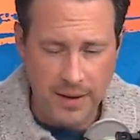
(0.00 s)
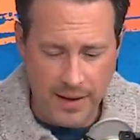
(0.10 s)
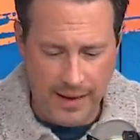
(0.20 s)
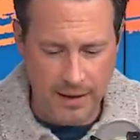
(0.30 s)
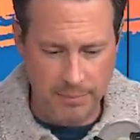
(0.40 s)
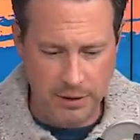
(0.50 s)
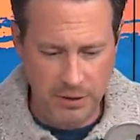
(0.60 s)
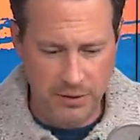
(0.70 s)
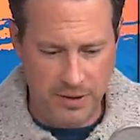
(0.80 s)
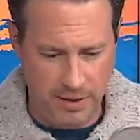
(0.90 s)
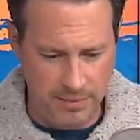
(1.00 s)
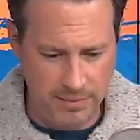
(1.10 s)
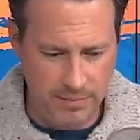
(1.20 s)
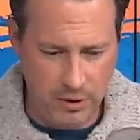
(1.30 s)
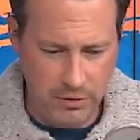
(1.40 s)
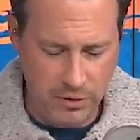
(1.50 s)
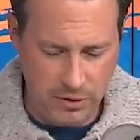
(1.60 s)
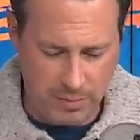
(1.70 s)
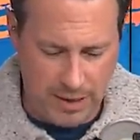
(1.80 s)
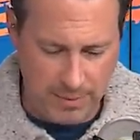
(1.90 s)
and abuse them. Don't use
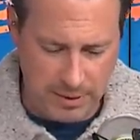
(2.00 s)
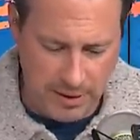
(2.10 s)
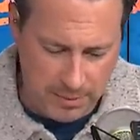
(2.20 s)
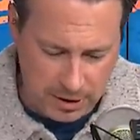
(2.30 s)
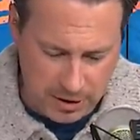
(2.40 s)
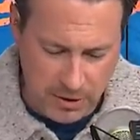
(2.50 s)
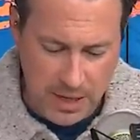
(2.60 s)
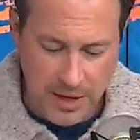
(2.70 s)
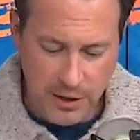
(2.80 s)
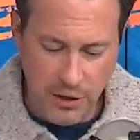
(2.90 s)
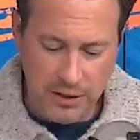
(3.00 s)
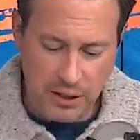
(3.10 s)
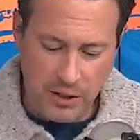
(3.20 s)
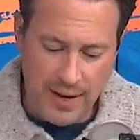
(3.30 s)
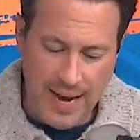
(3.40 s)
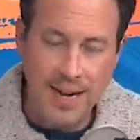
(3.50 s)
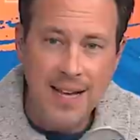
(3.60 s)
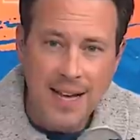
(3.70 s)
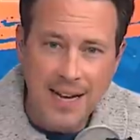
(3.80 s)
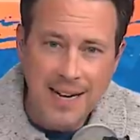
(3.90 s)
them properly. Number two, unions create
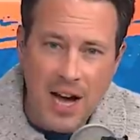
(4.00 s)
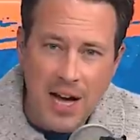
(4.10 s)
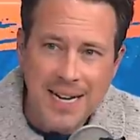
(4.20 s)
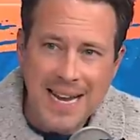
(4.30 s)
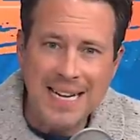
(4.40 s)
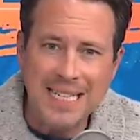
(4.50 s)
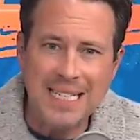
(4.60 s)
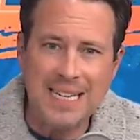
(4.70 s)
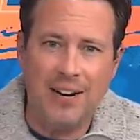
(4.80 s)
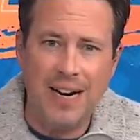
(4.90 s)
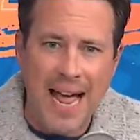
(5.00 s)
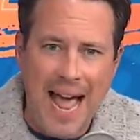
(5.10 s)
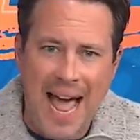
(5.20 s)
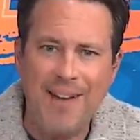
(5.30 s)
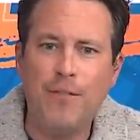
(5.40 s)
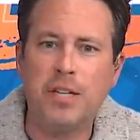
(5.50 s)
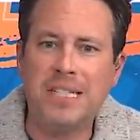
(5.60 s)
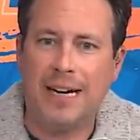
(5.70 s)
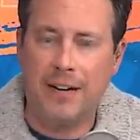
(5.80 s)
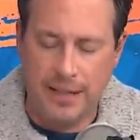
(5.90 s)
an unnecessary
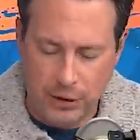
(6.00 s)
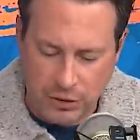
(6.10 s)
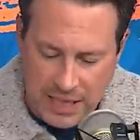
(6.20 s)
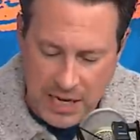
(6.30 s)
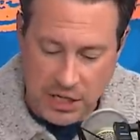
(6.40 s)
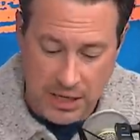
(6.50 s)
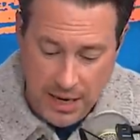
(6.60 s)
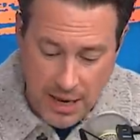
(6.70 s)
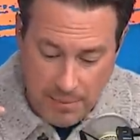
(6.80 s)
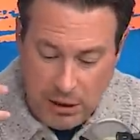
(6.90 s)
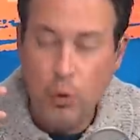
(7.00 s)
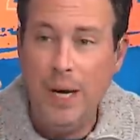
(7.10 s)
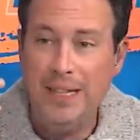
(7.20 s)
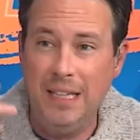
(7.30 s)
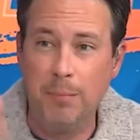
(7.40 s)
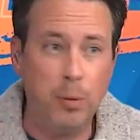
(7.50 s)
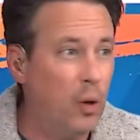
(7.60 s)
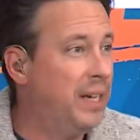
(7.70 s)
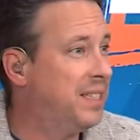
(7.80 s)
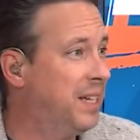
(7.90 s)
adversarial tension between the
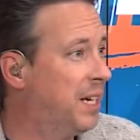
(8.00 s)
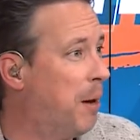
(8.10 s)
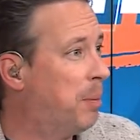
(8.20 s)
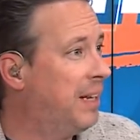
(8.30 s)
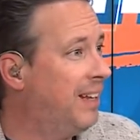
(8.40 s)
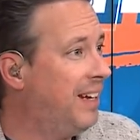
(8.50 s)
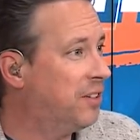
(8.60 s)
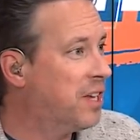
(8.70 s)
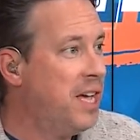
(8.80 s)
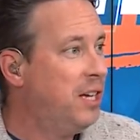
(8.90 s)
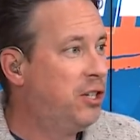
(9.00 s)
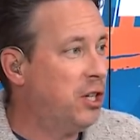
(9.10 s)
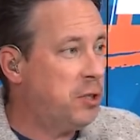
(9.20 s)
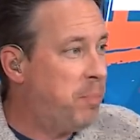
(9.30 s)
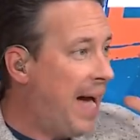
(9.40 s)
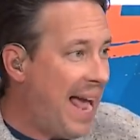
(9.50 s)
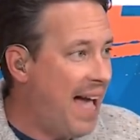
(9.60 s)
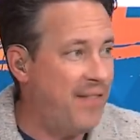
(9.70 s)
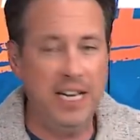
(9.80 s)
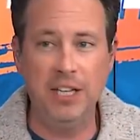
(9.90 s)
employees and the company leaders. Just by
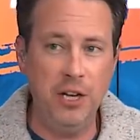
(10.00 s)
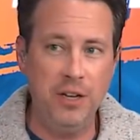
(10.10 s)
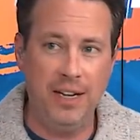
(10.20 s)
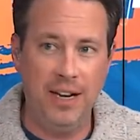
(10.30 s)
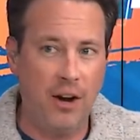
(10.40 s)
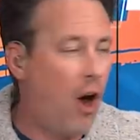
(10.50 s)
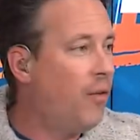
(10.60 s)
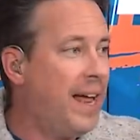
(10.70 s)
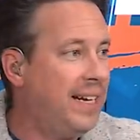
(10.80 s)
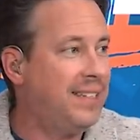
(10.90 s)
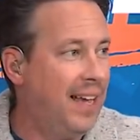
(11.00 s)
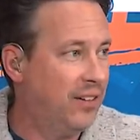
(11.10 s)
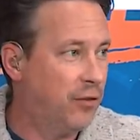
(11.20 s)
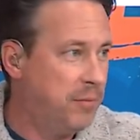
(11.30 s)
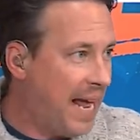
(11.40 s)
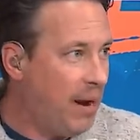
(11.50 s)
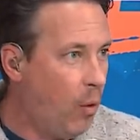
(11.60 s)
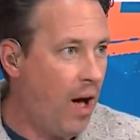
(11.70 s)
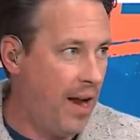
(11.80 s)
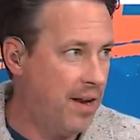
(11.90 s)
having a union, it already says from day
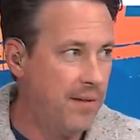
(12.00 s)
one,